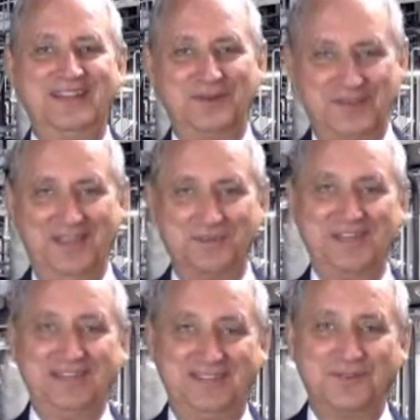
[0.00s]
Okay, we're
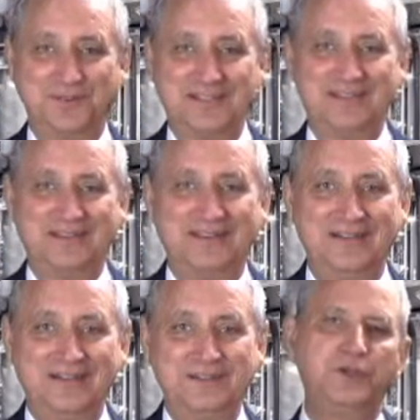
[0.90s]
getting there.
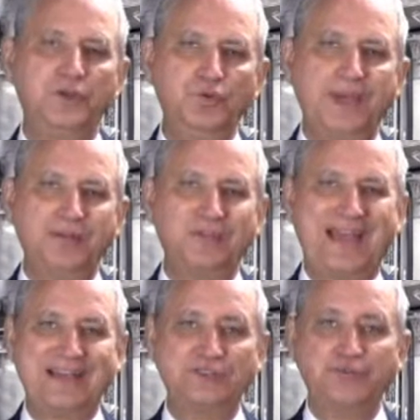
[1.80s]
The humates
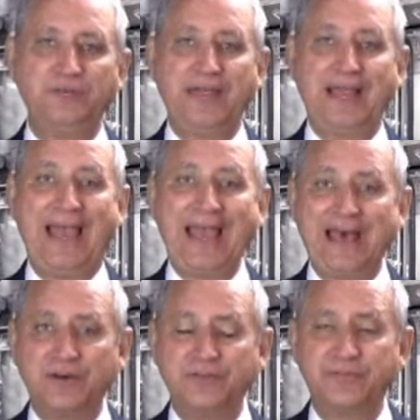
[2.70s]
actually
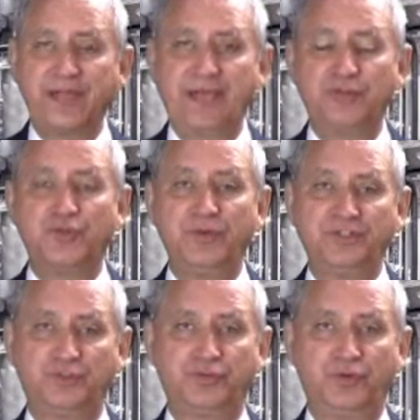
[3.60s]
have a
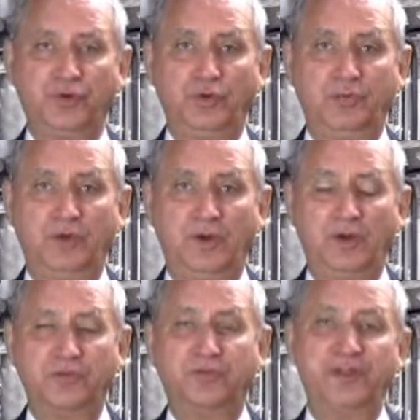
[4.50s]
treasure trove
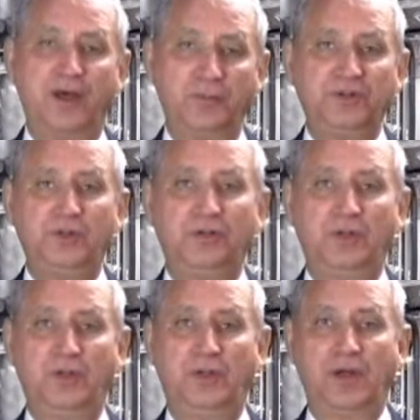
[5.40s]
of phenomenal
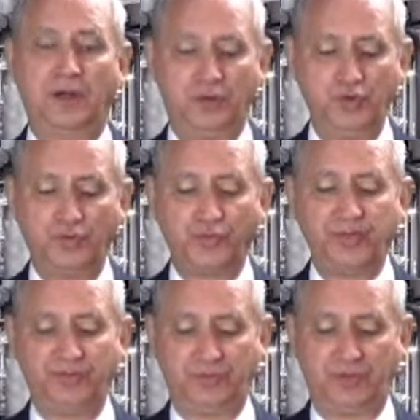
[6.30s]

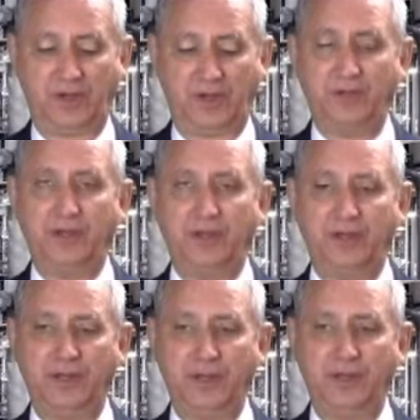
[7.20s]
nutrients,
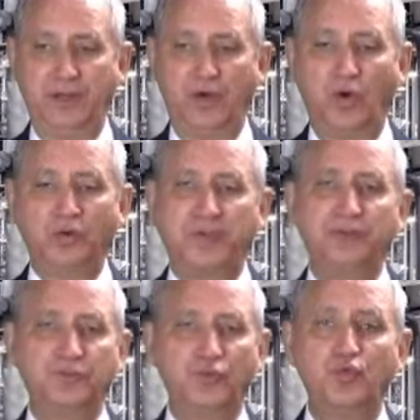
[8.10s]
all
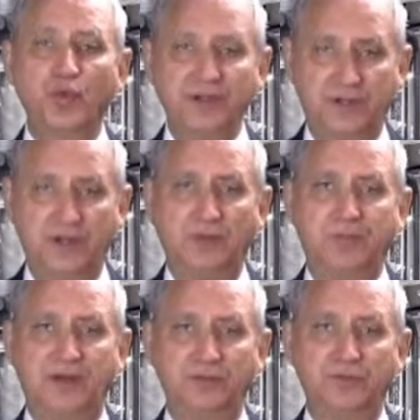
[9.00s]
kinds of great
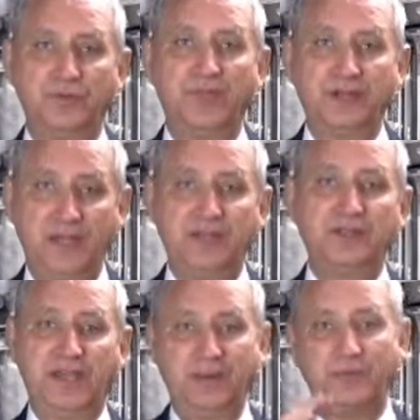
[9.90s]
compounds that again
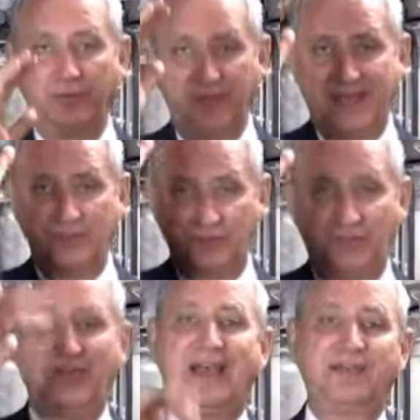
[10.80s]
came from that
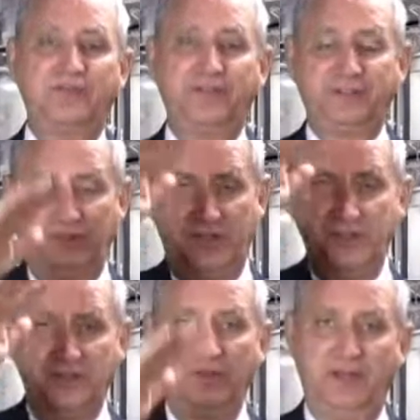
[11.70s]
stack of
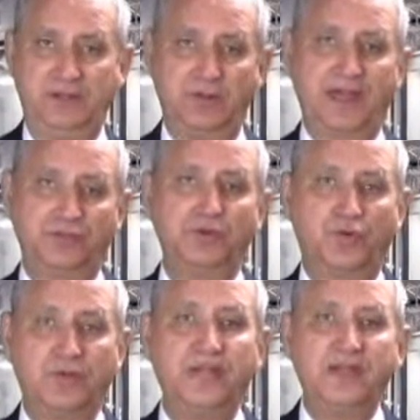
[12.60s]
vegetation that actually
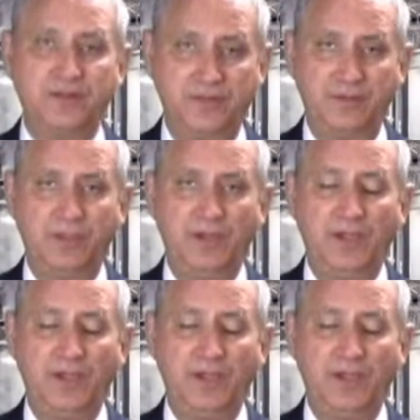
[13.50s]
created them.